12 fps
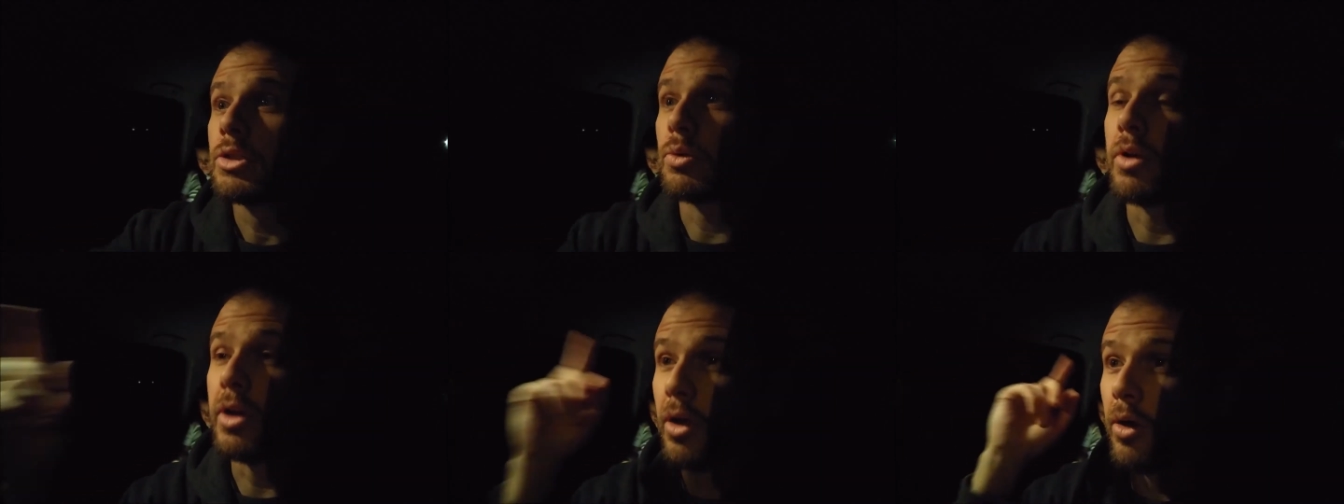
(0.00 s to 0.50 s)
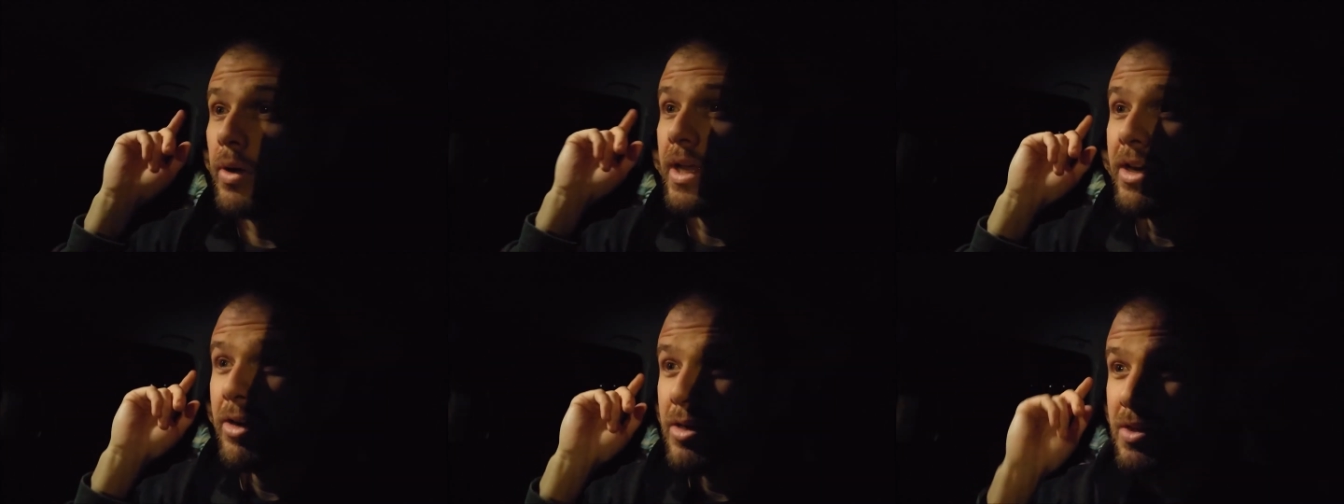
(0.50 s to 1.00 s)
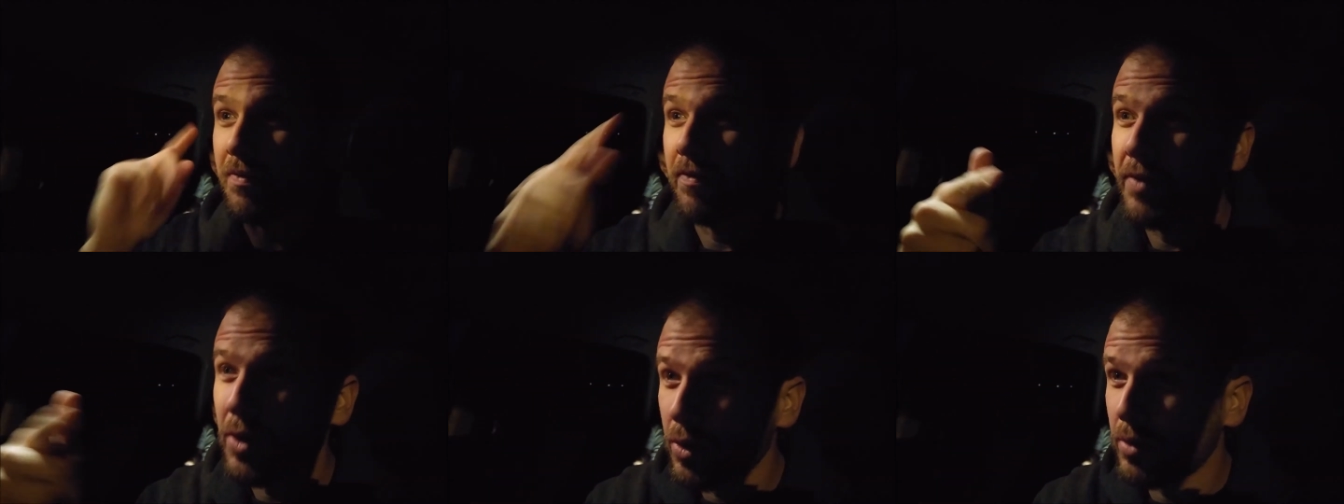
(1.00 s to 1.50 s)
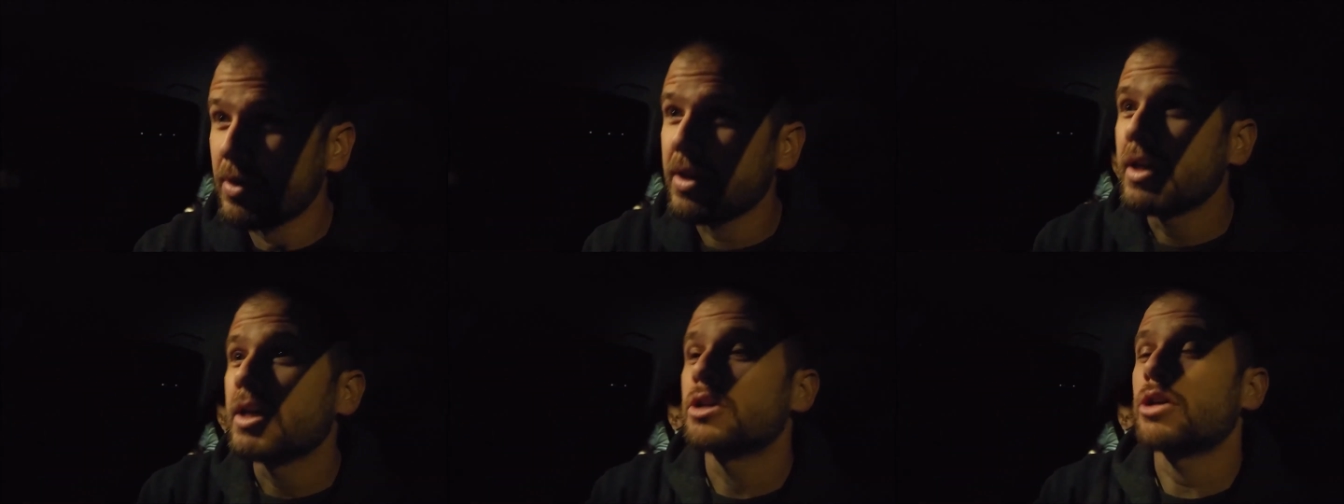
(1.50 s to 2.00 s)
So we're gonna go get her some food,
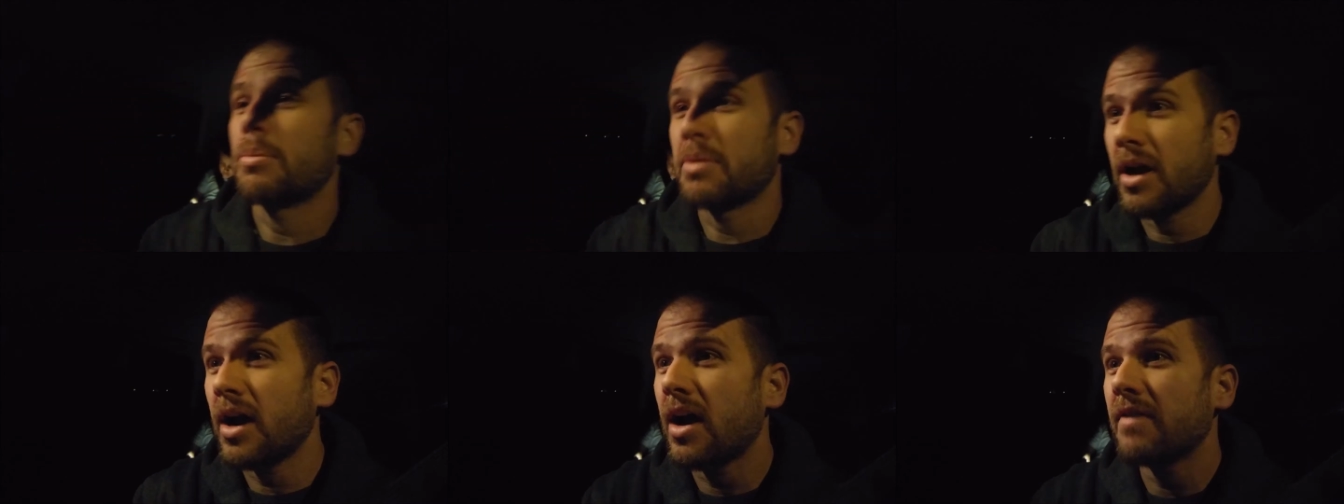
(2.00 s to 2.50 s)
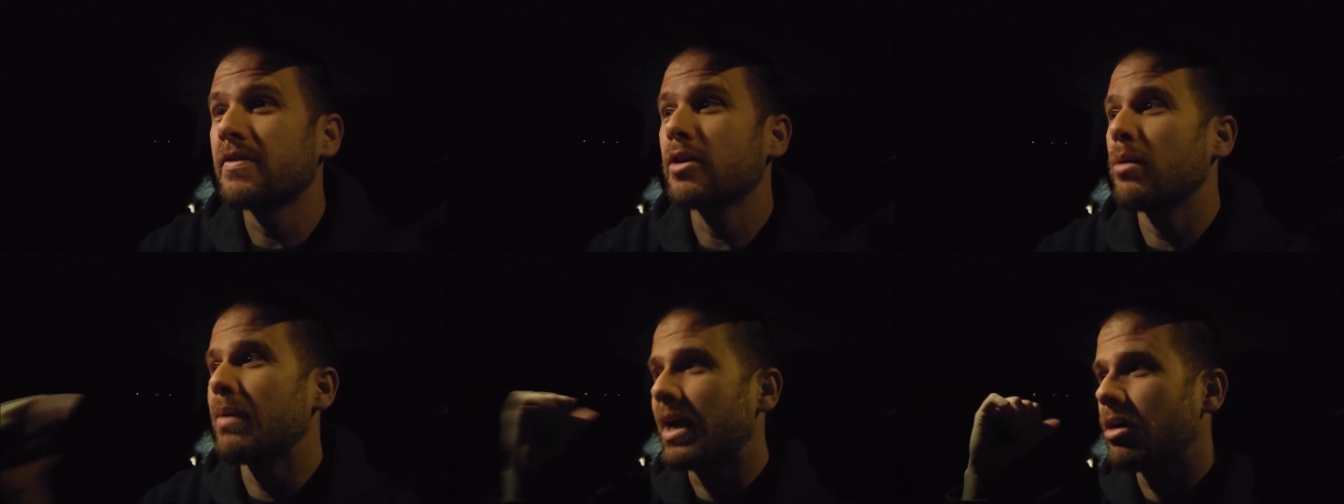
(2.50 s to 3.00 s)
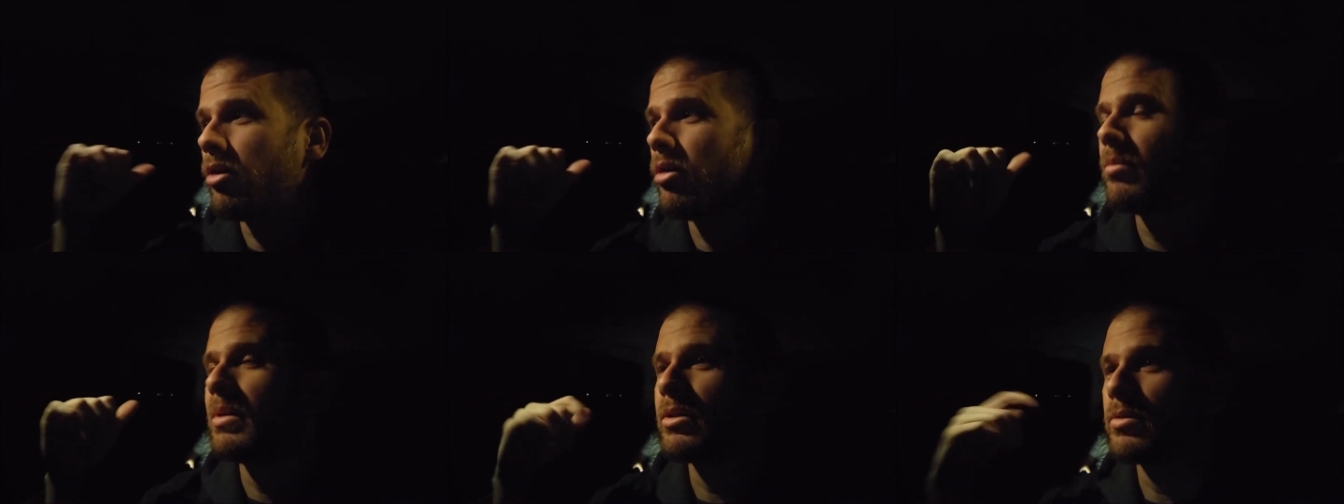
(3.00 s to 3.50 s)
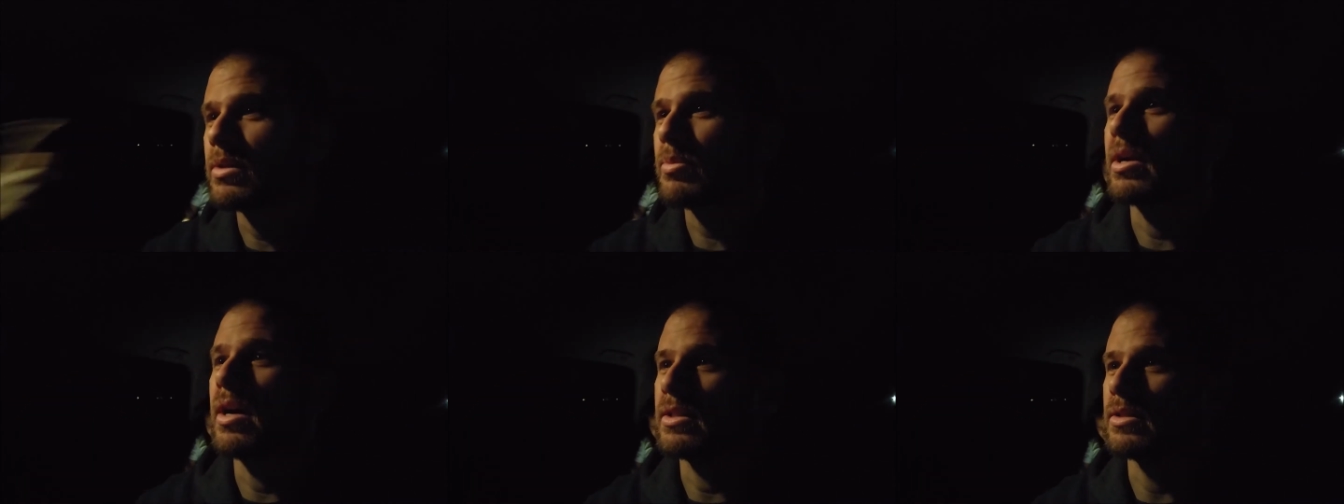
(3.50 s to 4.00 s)
drop it off, go back home, and do
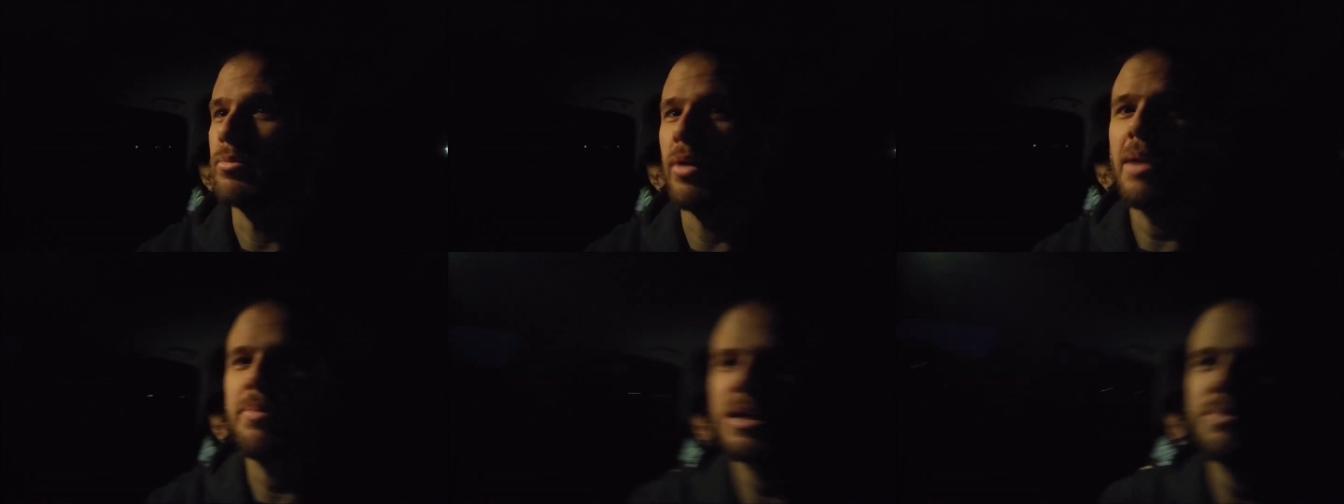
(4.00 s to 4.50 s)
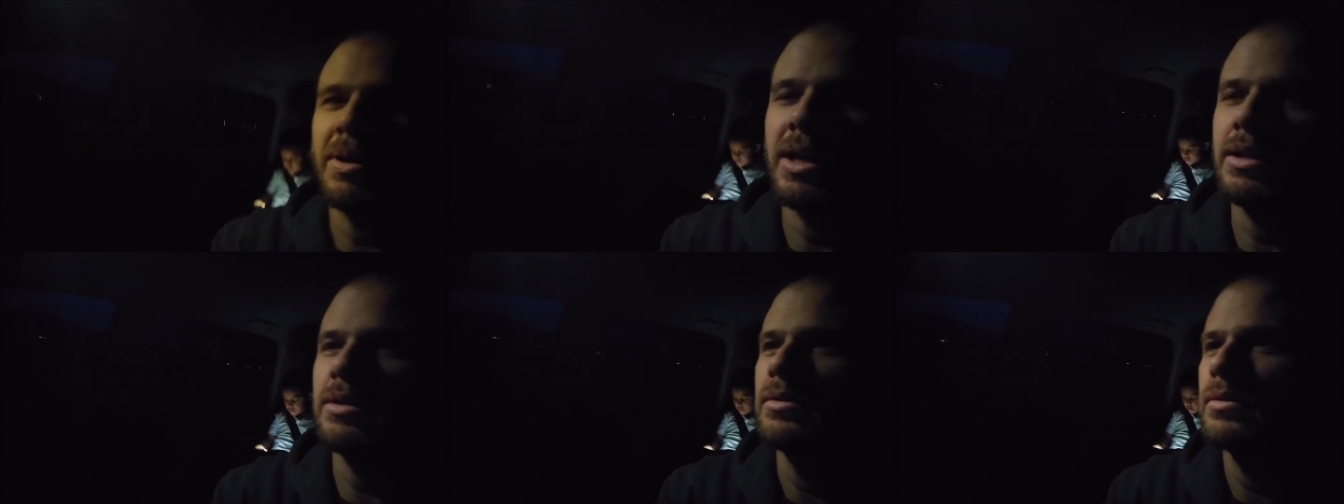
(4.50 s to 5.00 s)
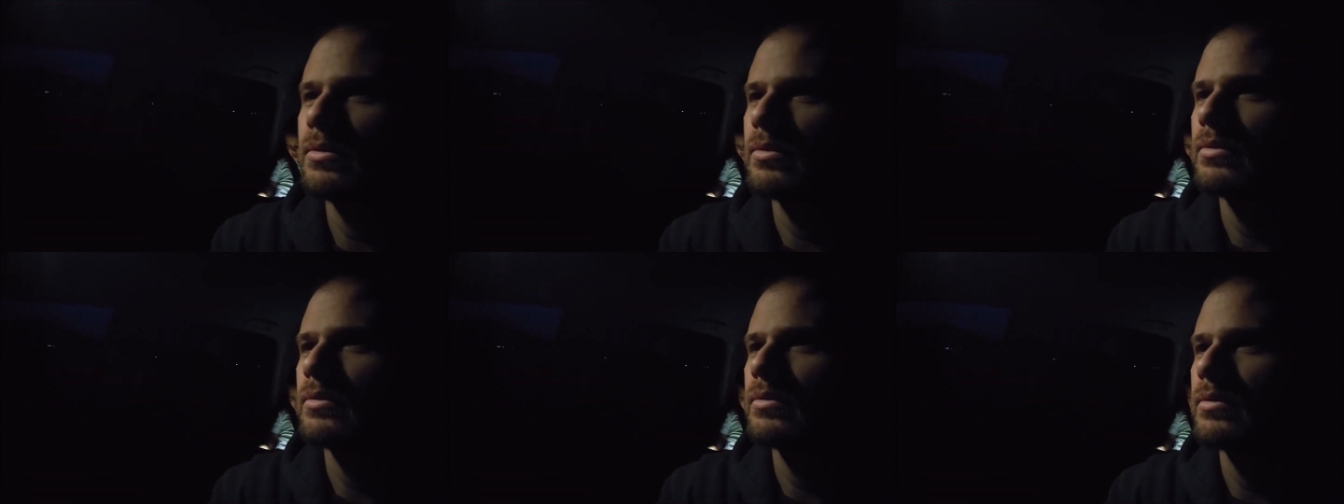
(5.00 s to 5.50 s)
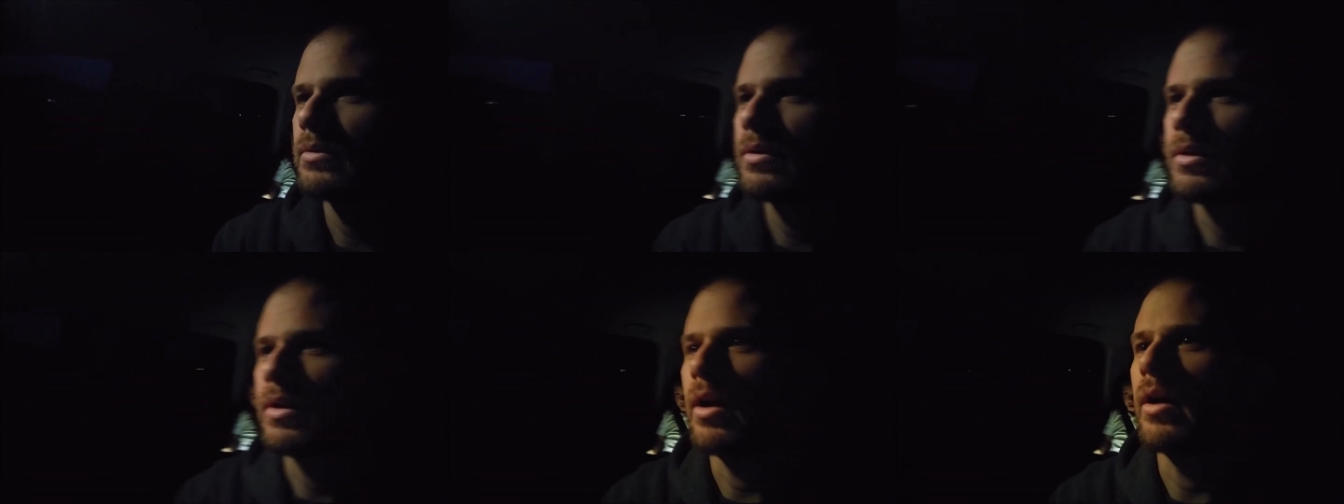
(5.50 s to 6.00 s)
something awesome, right, best bud?
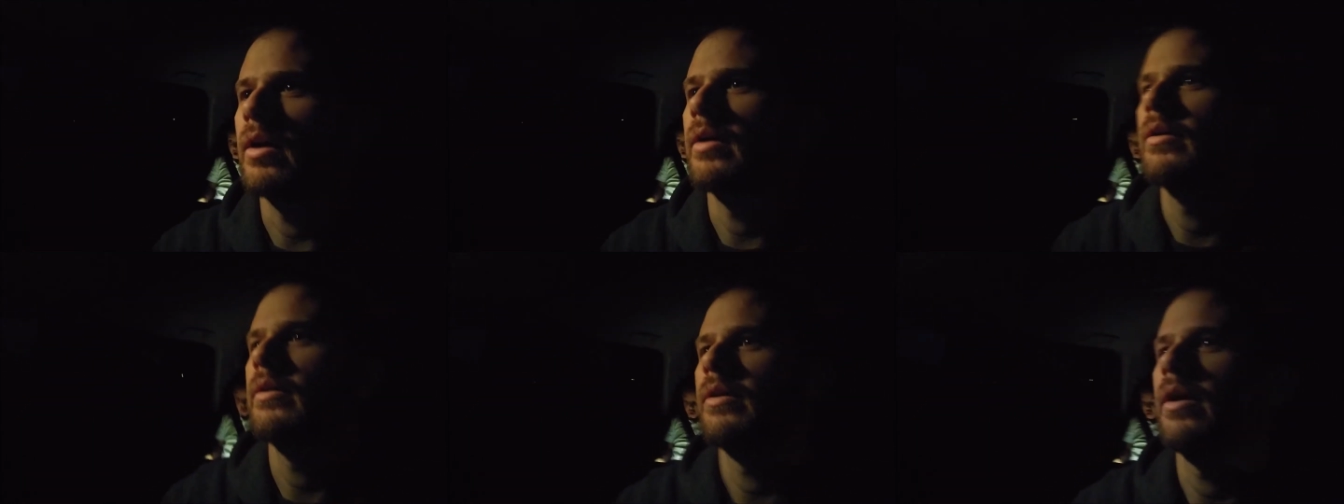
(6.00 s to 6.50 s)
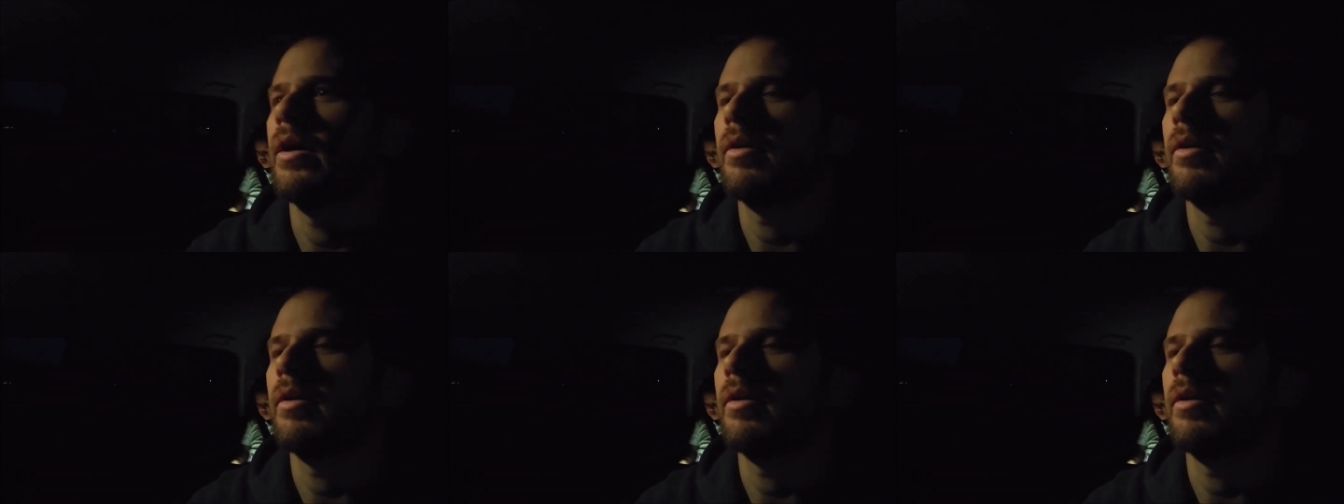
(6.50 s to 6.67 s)
Yeah, uh, sure.